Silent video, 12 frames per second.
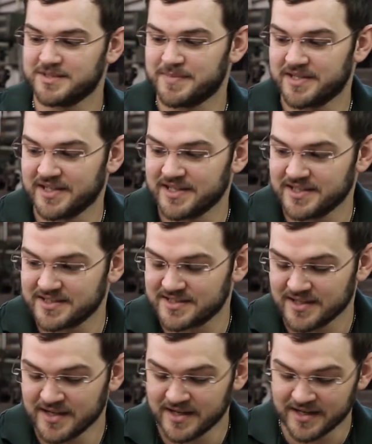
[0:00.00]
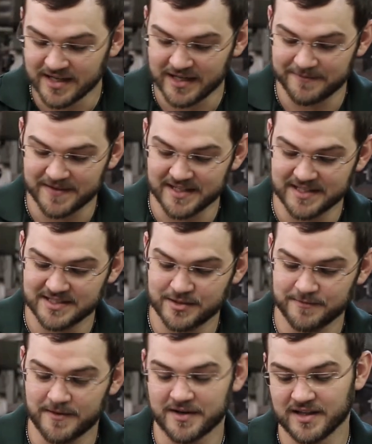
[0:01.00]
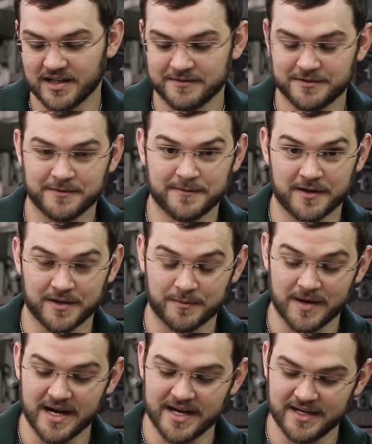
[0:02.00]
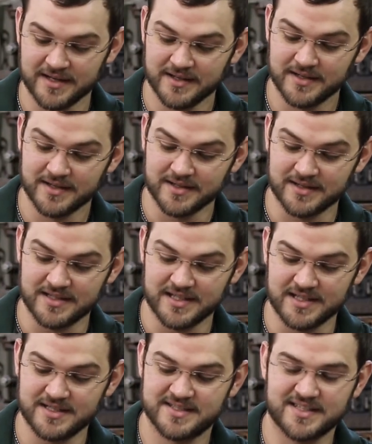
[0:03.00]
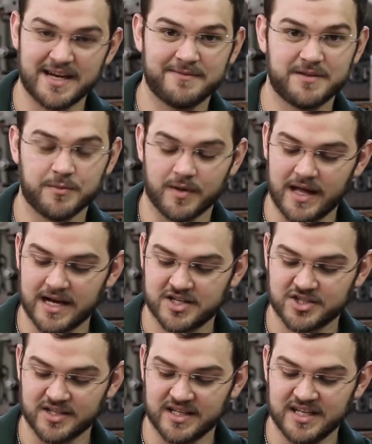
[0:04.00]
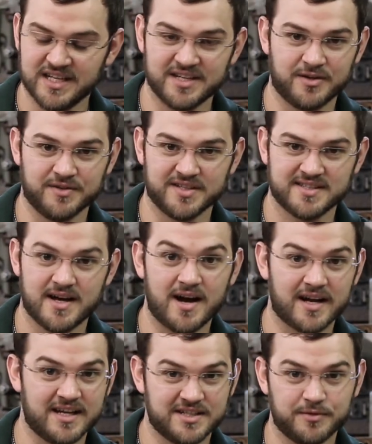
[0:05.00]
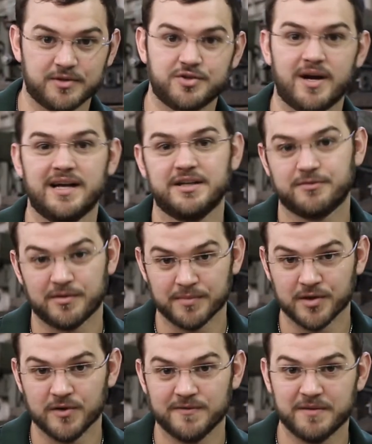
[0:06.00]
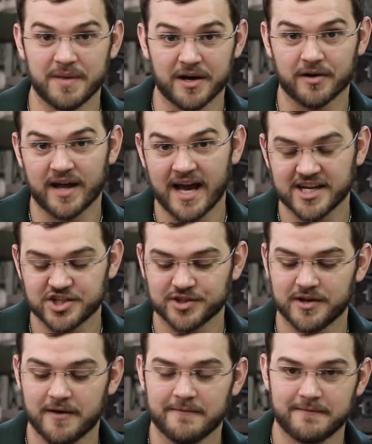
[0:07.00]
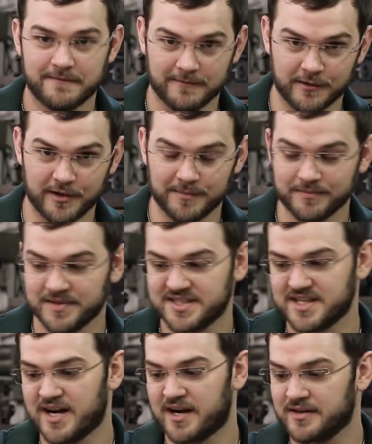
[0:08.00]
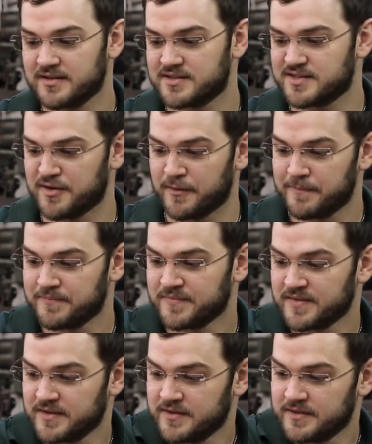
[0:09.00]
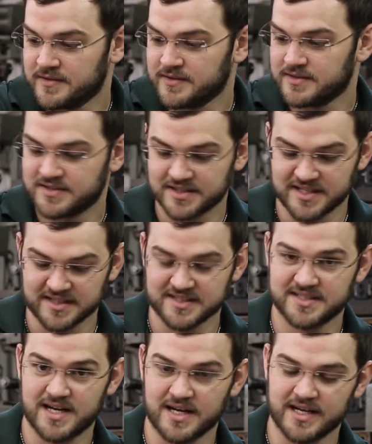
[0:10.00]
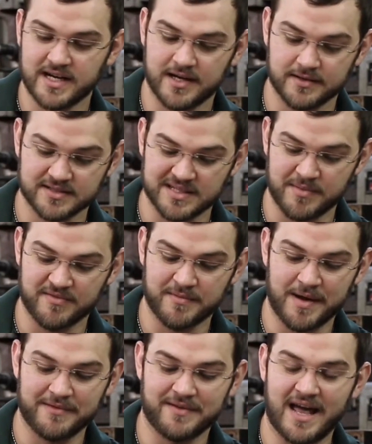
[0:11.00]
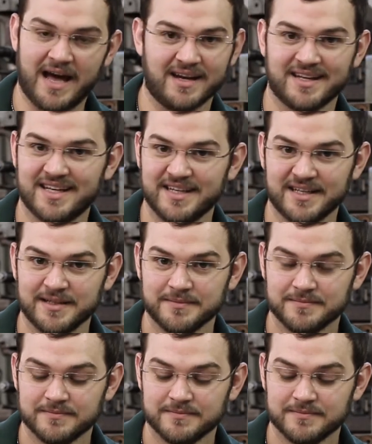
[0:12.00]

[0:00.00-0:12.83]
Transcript: because if it is too far to the left or too far to the right, the safety will actually hit on the stock as you were trying to remove the barreled action from the stock. So, to take the stock out, some of them have an Allen key,